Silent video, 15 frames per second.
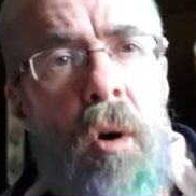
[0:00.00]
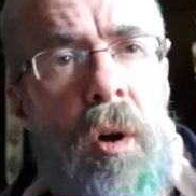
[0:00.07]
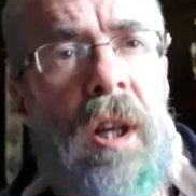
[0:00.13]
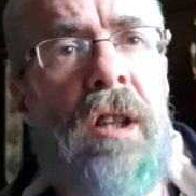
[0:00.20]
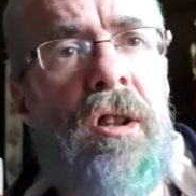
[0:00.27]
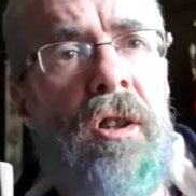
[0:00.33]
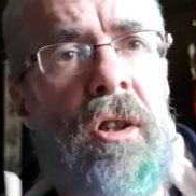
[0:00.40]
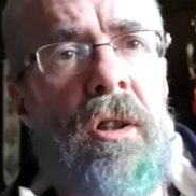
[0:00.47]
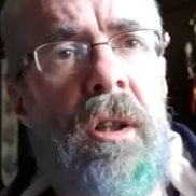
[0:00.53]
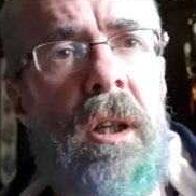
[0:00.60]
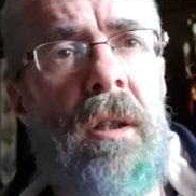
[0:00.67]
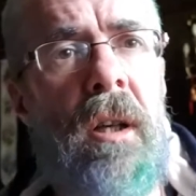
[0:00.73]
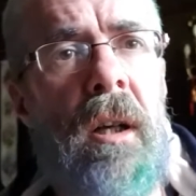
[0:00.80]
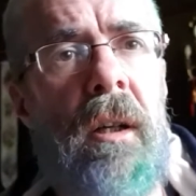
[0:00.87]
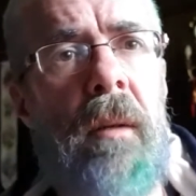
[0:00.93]
Orange
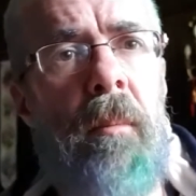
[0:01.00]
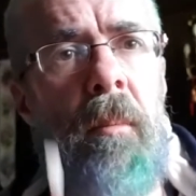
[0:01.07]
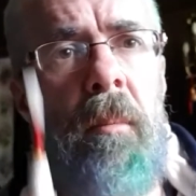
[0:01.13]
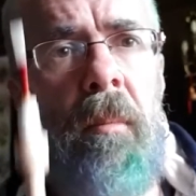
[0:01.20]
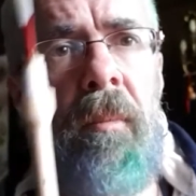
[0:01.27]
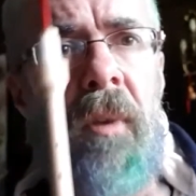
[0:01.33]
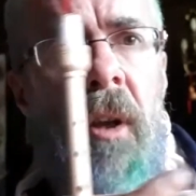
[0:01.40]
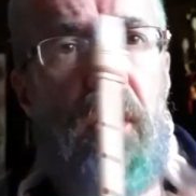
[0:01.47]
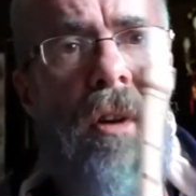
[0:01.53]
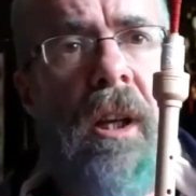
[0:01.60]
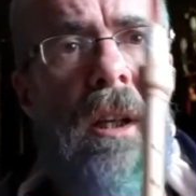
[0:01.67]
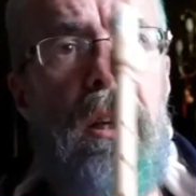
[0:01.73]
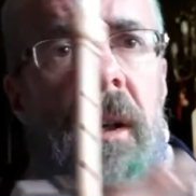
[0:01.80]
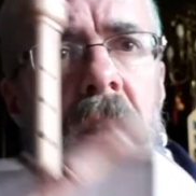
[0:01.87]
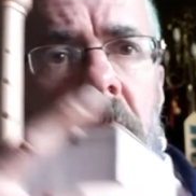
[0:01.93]
is Ireland.
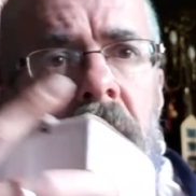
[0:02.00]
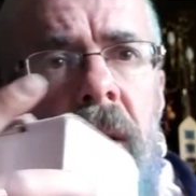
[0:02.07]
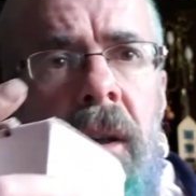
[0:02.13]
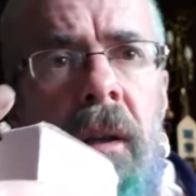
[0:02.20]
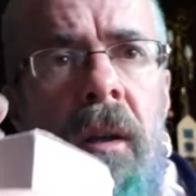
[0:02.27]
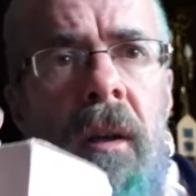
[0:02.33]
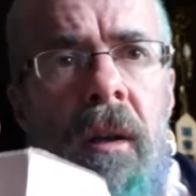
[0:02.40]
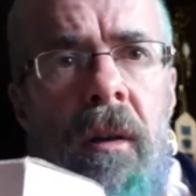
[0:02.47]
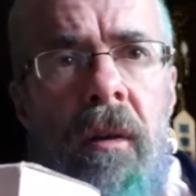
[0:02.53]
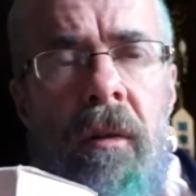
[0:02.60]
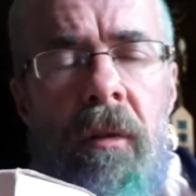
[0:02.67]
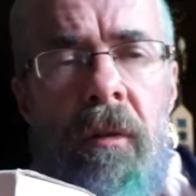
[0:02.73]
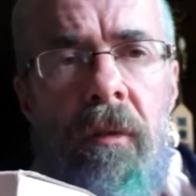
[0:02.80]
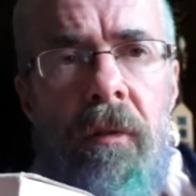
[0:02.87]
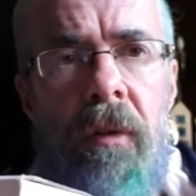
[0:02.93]
Green
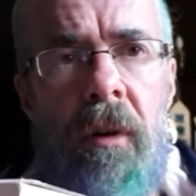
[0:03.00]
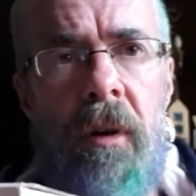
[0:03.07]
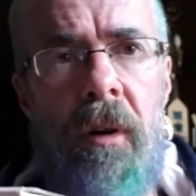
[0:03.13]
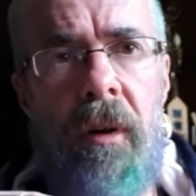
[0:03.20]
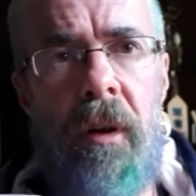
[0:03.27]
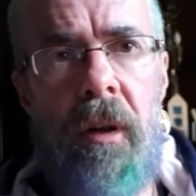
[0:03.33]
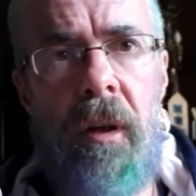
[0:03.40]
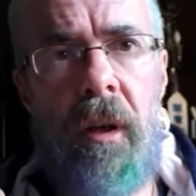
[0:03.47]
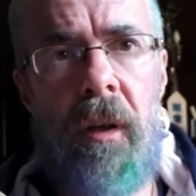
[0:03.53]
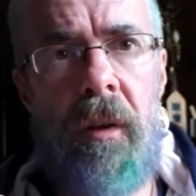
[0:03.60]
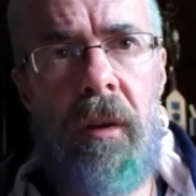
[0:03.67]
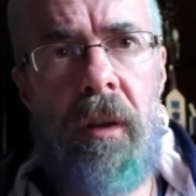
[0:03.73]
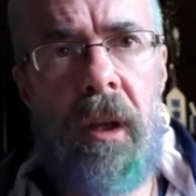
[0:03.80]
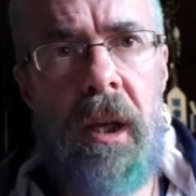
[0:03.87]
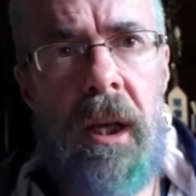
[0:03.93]
for
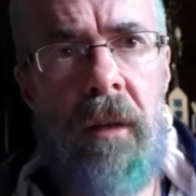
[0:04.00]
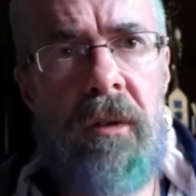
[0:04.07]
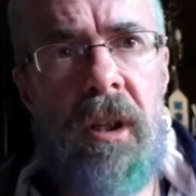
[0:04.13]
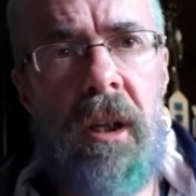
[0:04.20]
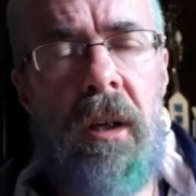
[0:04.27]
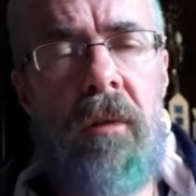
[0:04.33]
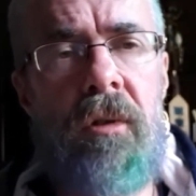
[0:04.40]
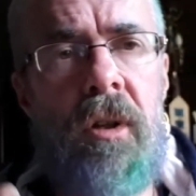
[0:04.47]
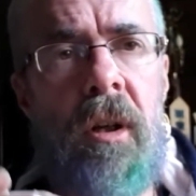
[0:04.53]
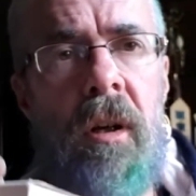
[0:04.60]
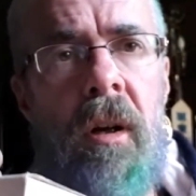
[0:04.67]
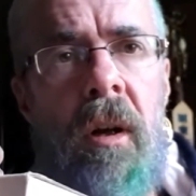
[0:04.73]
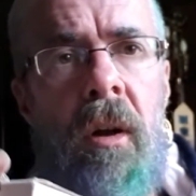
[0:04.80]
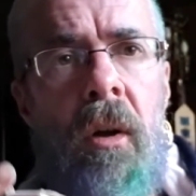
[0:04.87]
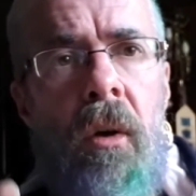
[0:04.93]
the Celtic culture.
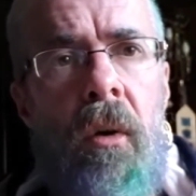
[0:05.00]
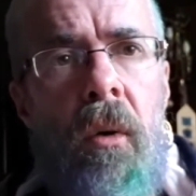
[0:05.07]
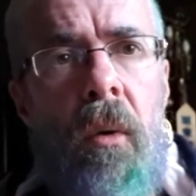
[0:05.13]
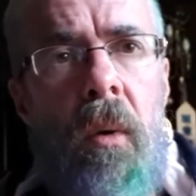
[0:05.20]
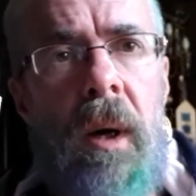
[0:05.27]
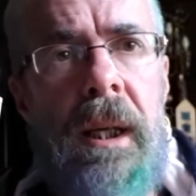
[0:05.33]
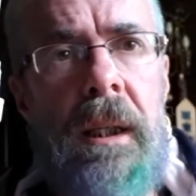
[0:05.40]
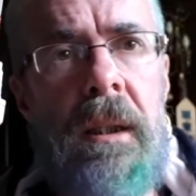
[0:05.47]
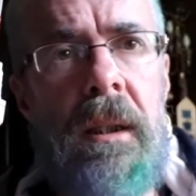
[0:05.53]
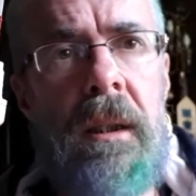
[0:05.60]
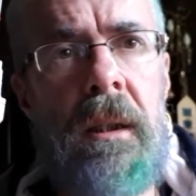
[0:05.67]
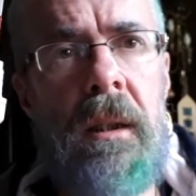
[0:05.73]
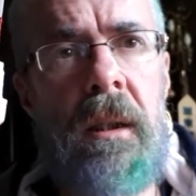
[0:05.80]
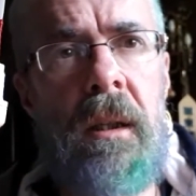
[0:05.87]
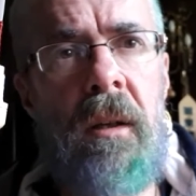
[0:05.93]
White
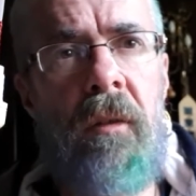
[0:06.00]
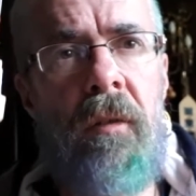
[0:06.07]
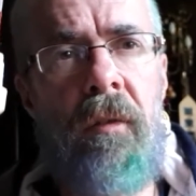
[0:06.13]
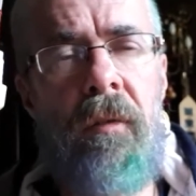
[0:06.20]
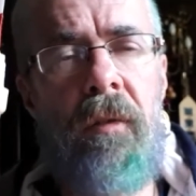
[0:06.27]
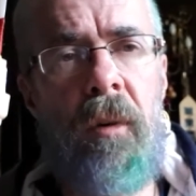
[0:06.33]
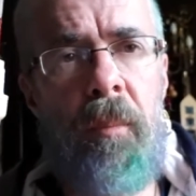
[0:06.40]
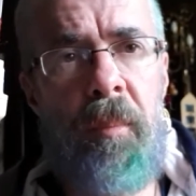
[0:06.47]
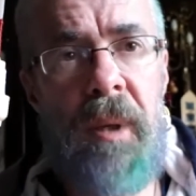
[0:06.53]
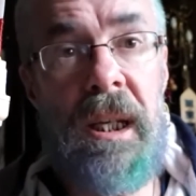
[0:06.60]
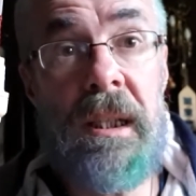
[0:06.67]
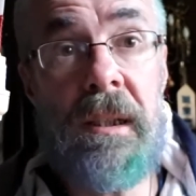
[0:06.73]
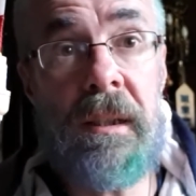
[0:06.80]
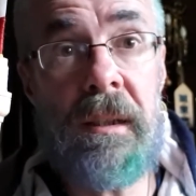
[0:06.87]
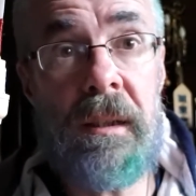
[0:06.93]
for
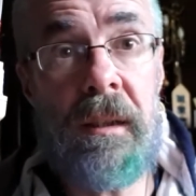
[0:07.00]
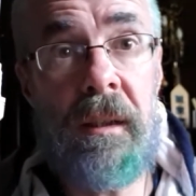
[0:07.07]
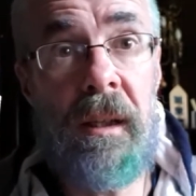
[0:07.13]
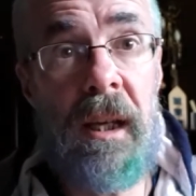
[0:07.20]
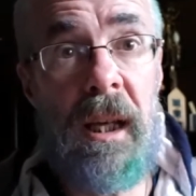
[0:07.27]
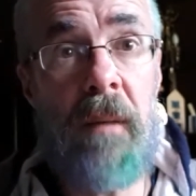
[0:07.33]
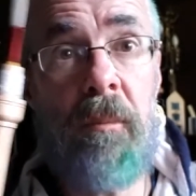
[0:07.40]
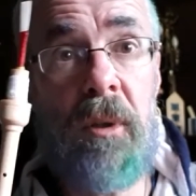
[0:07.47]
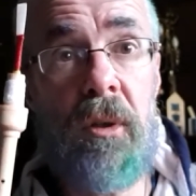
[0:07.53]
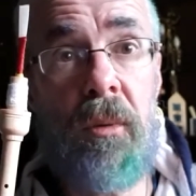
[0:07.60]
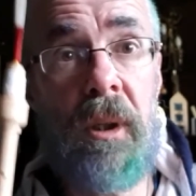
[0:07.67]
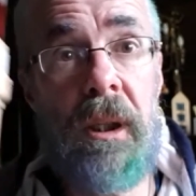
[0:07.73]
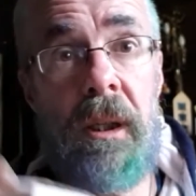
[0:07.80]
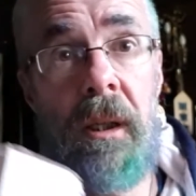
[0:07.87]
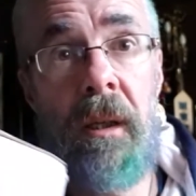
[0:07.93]
peace in
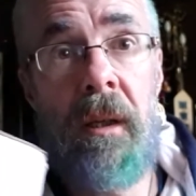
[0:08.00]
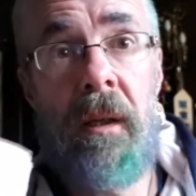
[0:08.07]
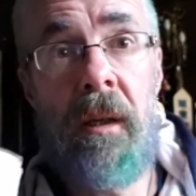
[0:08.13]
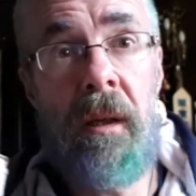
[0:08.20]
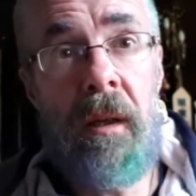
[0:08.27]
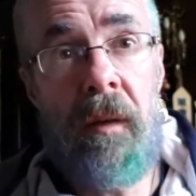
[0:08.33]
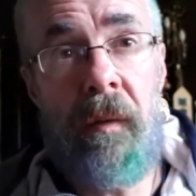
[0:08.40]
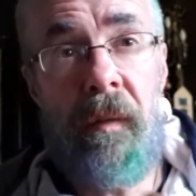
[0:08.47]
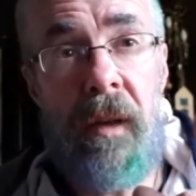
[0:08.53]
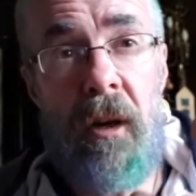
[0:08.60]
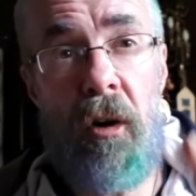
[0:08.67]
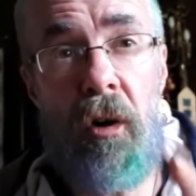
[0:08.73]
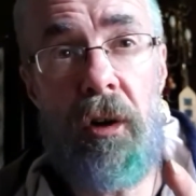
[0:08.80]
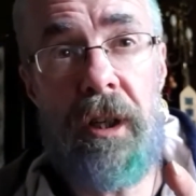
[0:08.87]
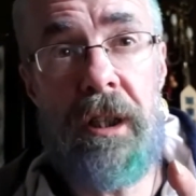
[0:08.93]
between the
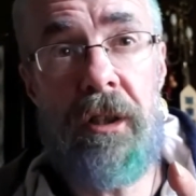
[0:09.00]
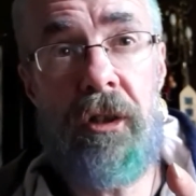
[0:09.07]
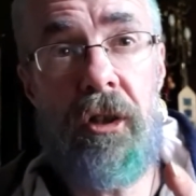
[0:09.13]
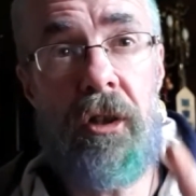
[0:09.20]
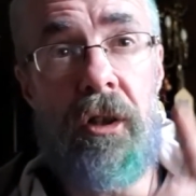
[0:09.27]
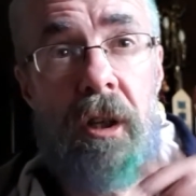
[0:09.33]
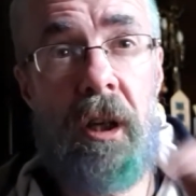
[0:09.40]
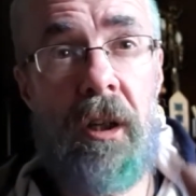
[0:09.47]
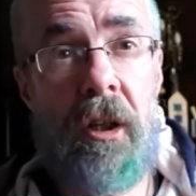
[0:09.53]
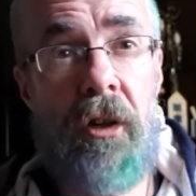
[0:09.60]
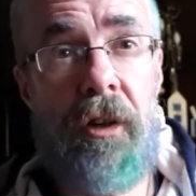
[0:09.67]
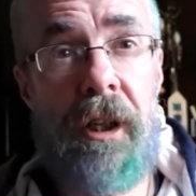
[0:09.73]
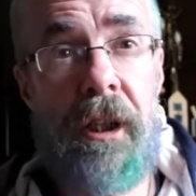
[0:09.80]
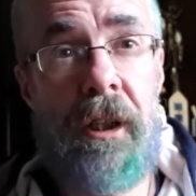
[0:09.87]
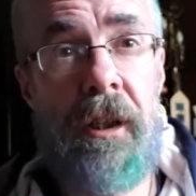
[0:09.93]
orange and
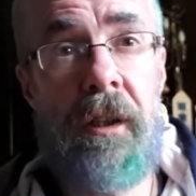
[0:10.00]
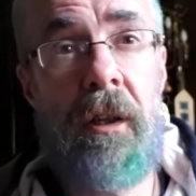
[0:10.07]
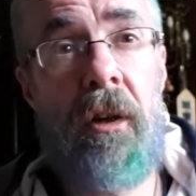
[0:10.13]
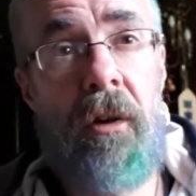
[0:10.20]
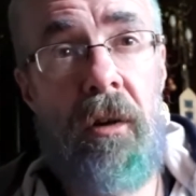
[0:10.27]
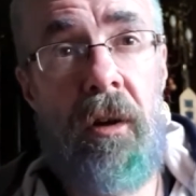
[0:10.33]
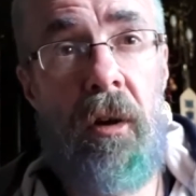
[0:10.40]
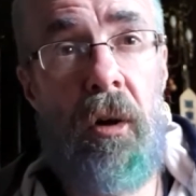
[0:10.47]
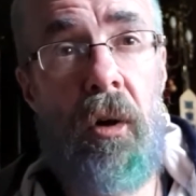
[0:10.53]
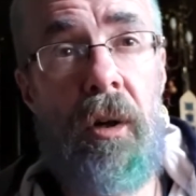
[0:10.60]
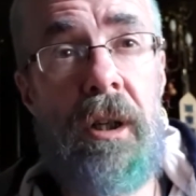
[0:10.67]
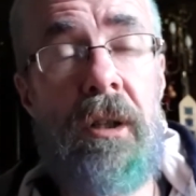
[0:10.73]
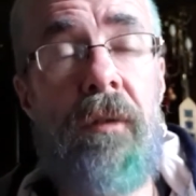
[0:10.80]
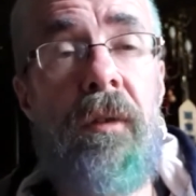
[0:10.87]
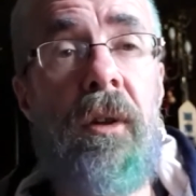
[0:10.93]
green.
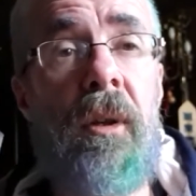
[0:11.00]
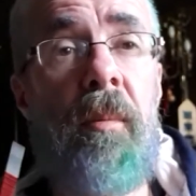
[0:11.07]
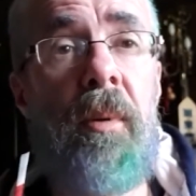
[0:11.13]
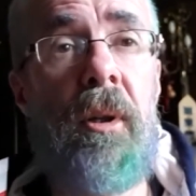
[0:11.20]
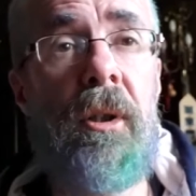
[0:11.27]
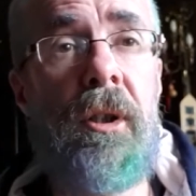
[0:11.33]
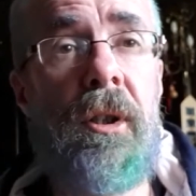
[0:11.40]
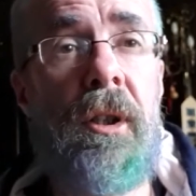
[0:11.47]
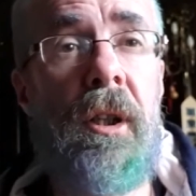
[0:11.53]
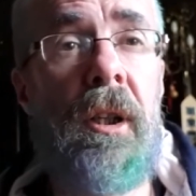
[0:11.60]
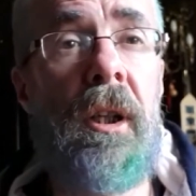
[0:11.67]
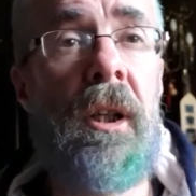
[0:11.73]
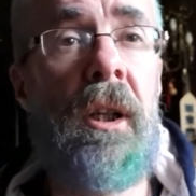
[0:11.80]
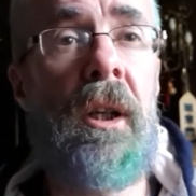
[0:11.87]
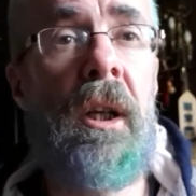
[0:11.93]
Orange for the Protestant
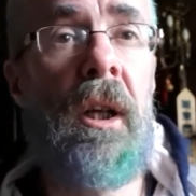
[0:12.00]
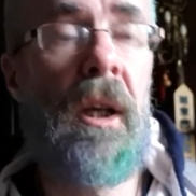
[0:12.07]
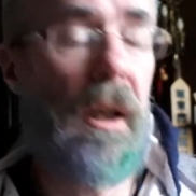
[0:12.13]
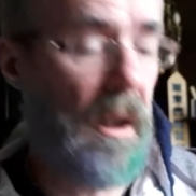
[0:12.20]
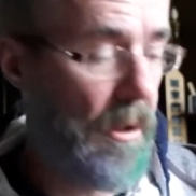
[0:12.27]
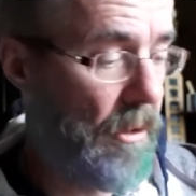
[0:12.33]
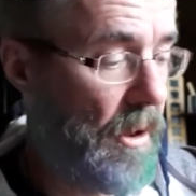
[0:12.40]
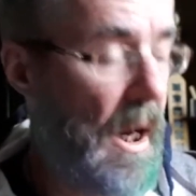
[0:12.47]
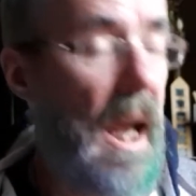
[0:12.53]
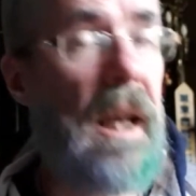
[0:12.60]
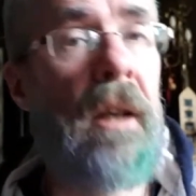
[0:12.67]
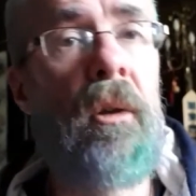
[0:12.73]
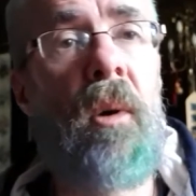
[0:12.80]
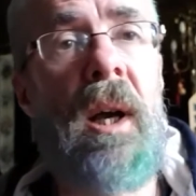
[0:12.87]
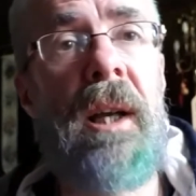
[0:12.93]
or
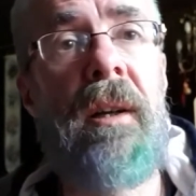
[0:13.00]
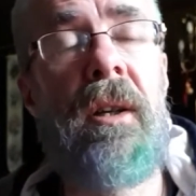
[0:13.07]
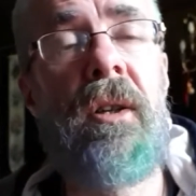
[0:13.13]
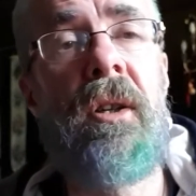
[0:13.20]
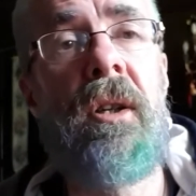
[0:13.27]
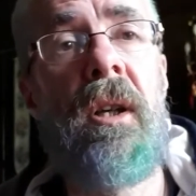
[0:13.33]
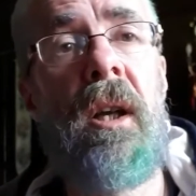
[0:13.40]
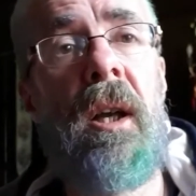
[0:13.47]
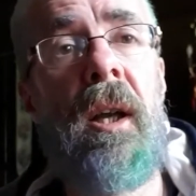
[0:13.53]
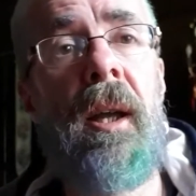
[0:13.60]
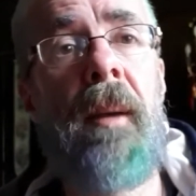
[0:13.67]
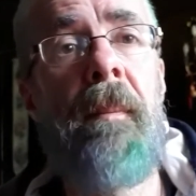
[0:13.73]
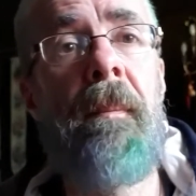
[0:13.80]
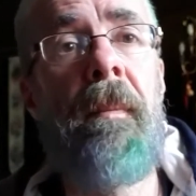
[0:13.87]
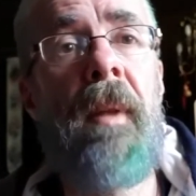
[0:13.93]
Anglo-Irish
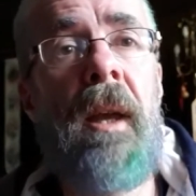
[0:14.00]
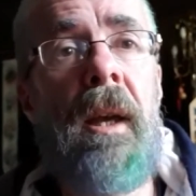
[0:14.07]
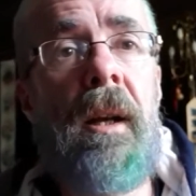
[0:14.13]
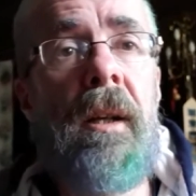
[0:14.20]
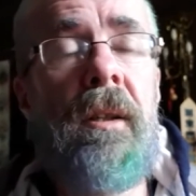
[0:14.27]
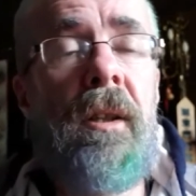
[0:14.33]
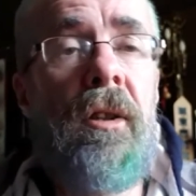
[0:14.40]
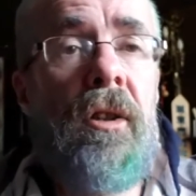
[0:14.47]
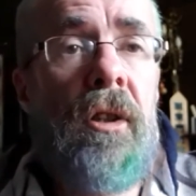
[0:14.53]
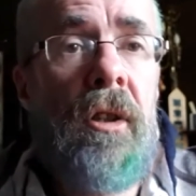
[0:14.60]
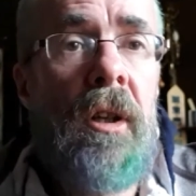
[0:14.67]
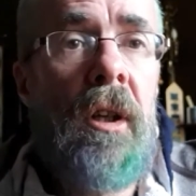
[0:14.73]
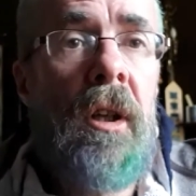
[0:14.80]
heritage